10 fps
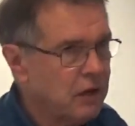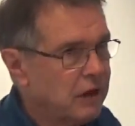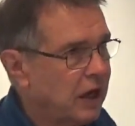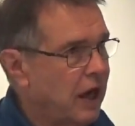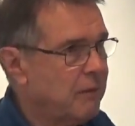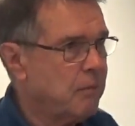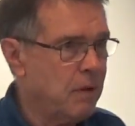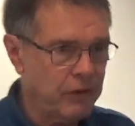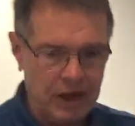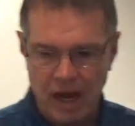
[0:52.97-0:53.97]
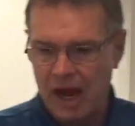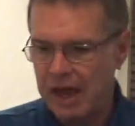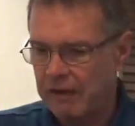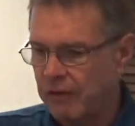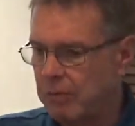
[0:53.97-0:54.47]
that I
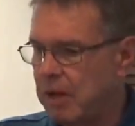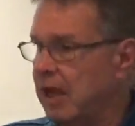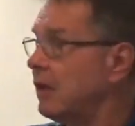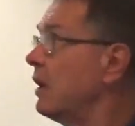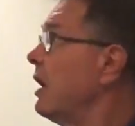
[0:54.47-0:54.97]
ever meet.